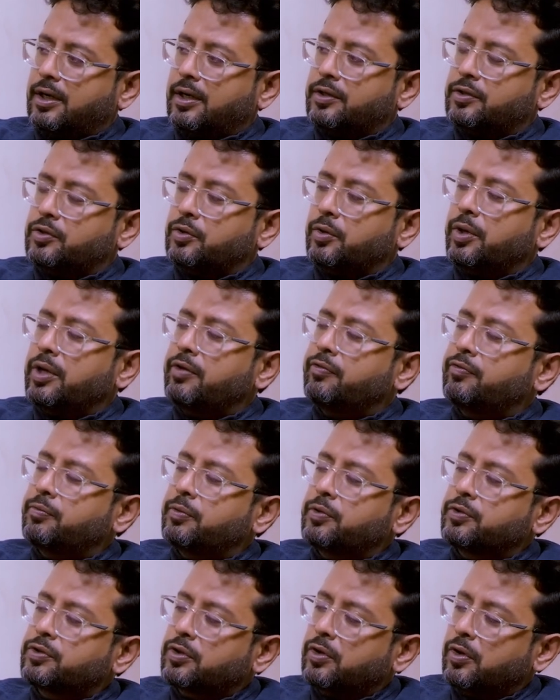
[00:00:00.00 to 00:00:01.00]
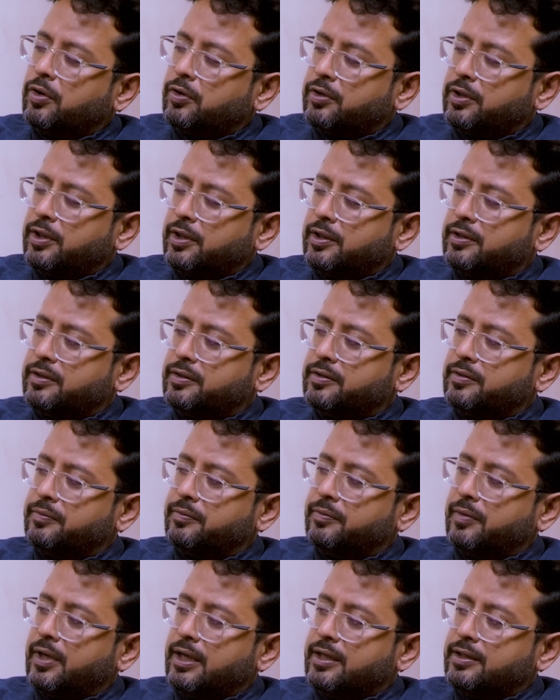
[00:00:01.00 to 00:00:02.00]
So if
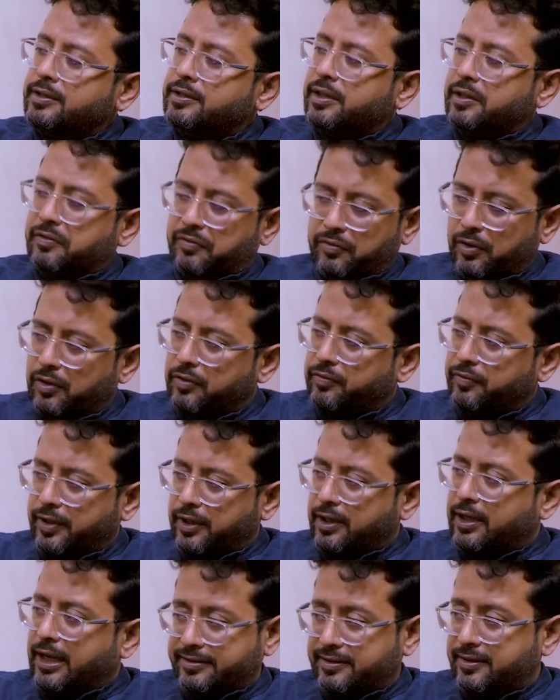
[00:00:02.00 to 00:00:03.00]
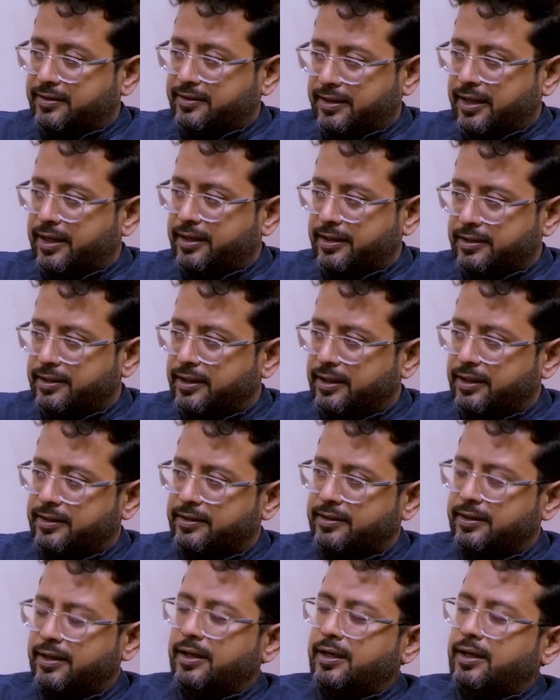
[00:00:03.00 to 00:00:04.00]
postcolonialism is evolving, as I said it
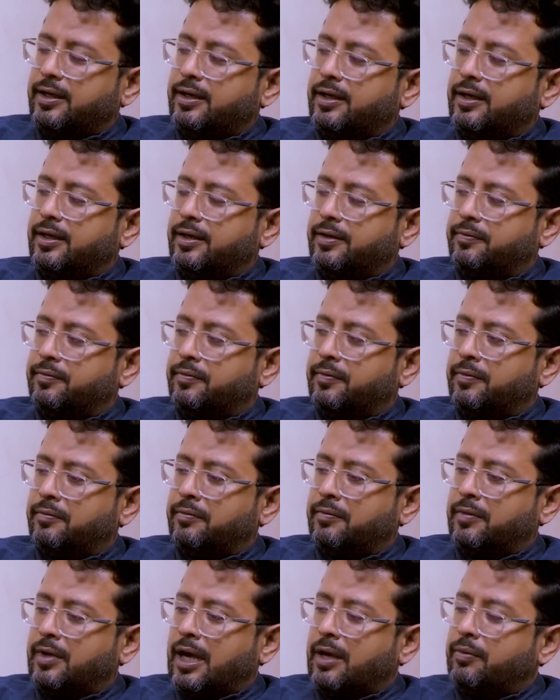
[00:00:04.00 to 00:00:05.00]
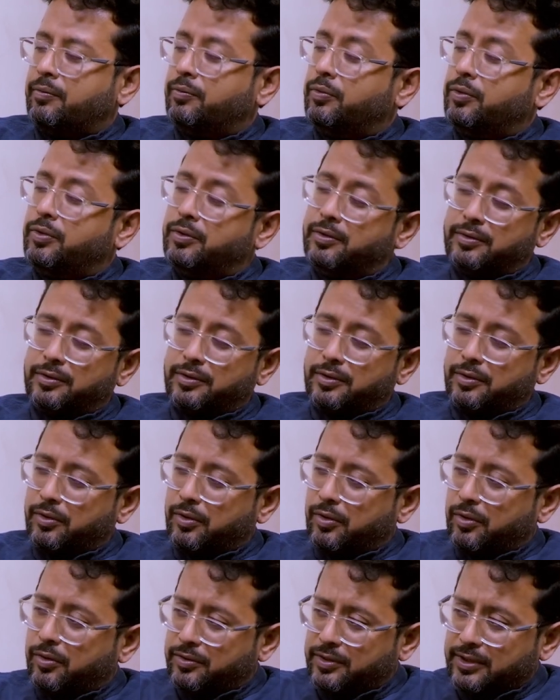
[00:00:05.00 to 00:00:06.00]
is, I wouldn't
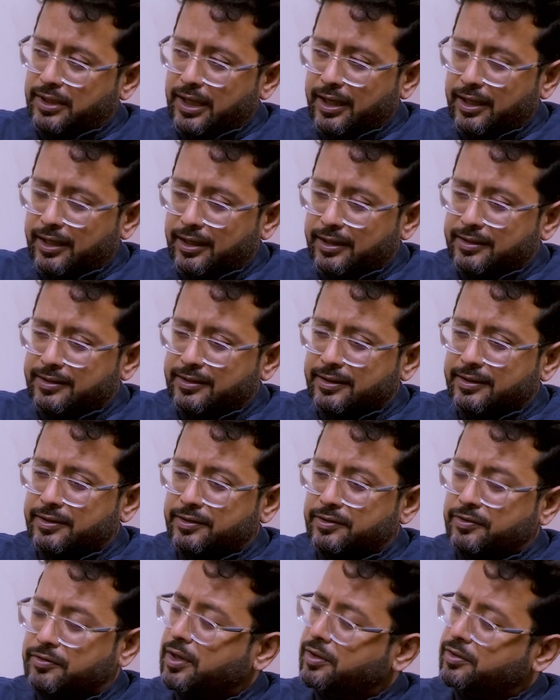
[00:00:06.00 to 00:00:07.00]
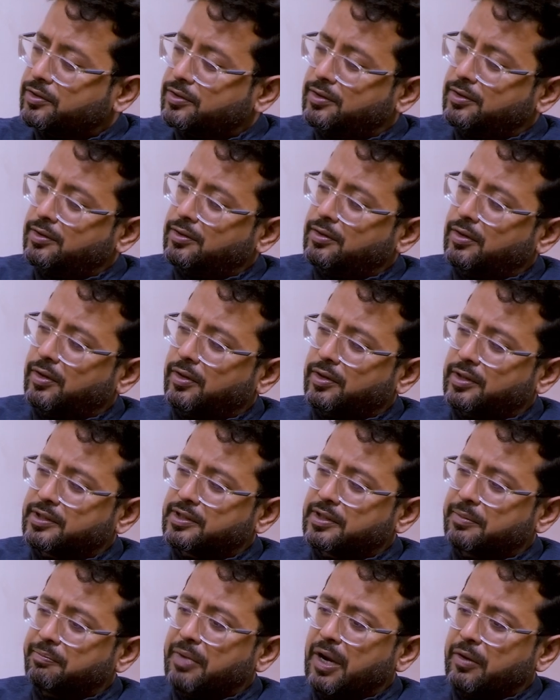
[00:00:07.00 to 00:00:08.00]
say it's a destruction or
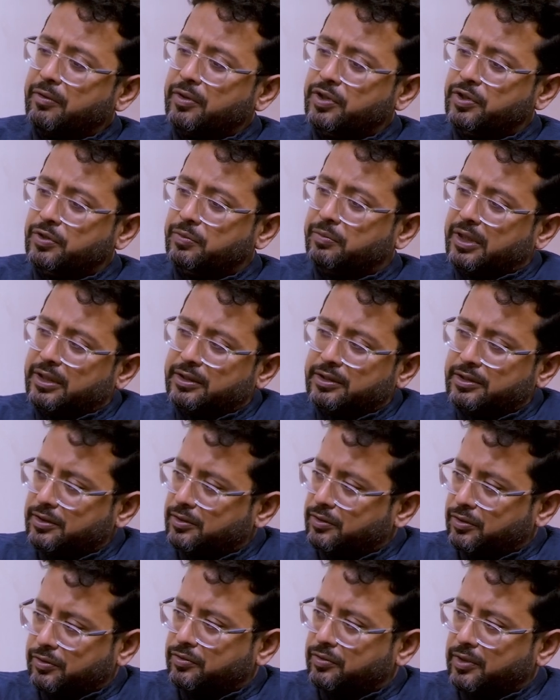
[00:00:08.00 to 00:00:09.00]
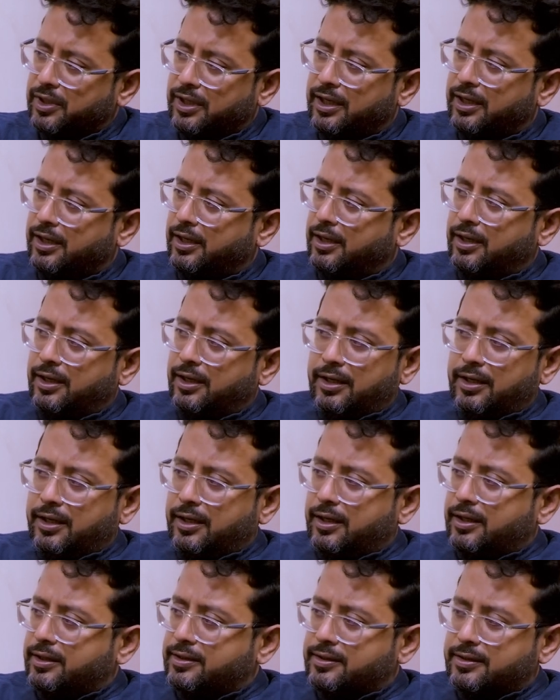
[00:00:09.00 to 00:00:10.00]
it's a perishment, not really.
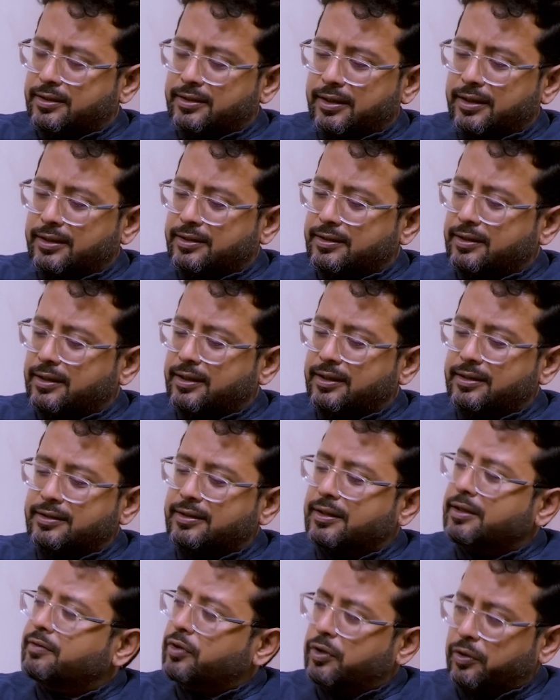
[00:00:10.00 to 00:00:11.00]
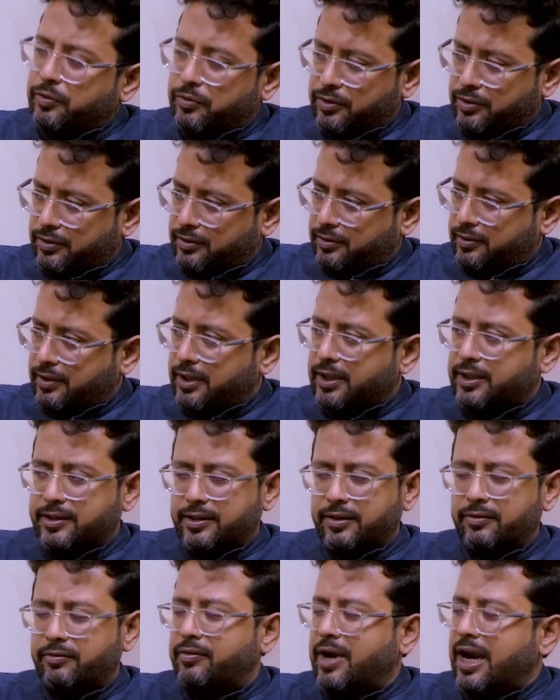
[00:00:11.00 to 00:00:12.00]
It's an evolution.
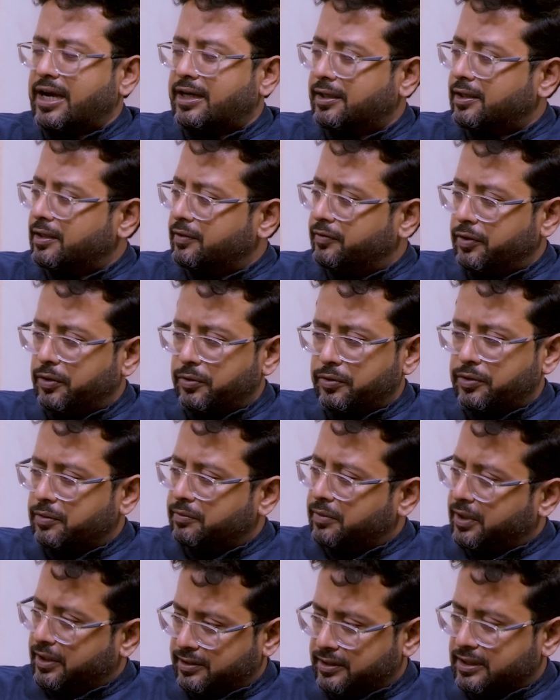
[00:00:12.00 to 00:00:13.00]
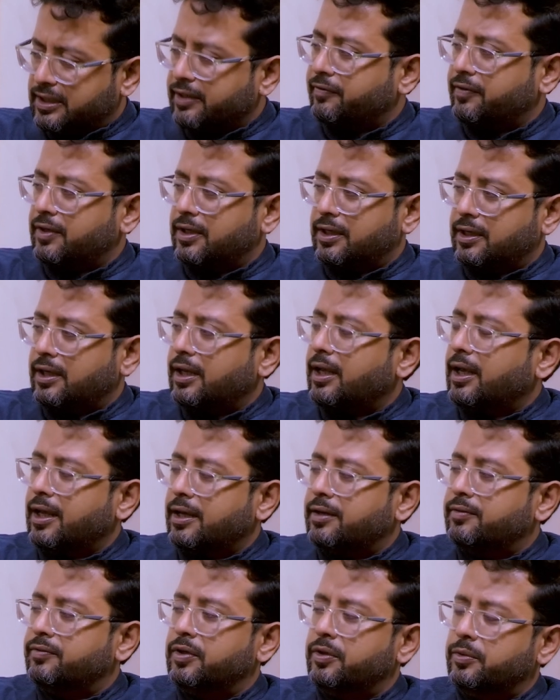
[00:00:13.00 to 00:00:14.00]
It's a radical evolution, but it's definitely
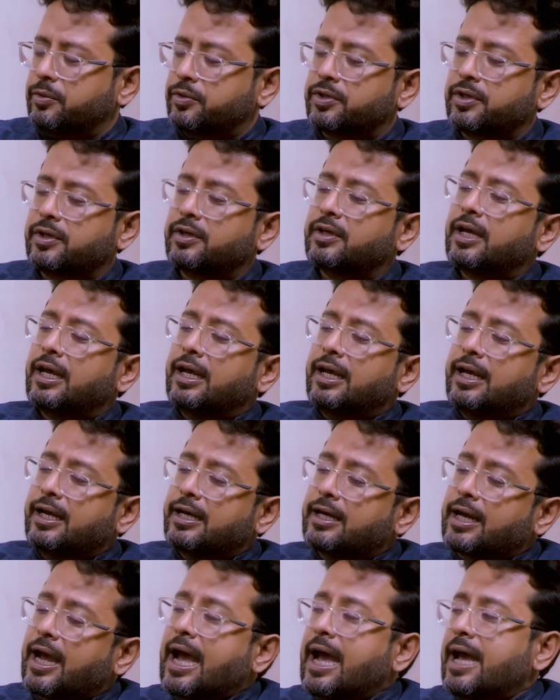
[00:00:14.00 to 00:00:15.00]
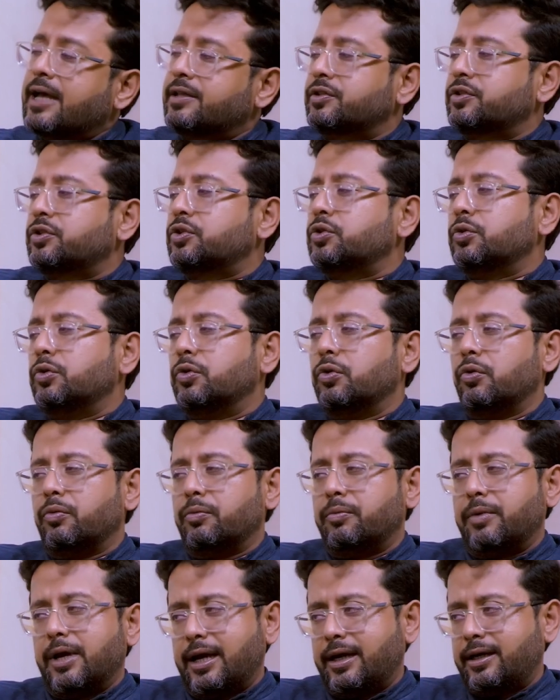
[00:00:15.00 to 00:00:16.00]
an evolution. It has to
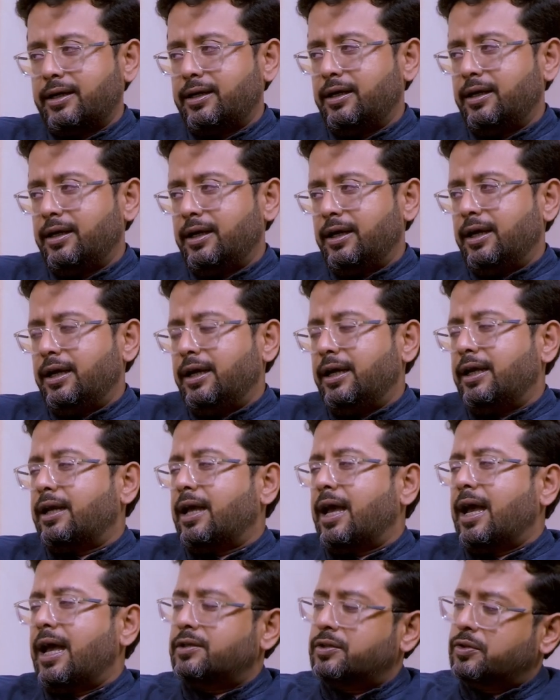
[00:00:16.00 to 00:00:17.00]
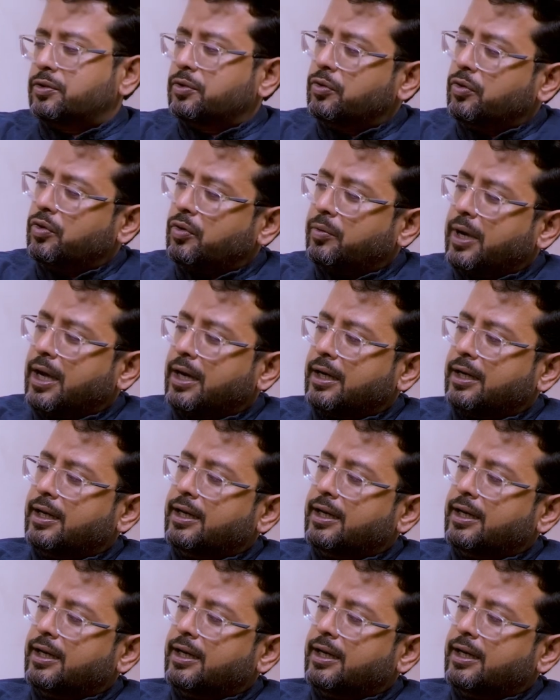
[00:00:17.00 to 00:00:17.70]
go back. It has to go back.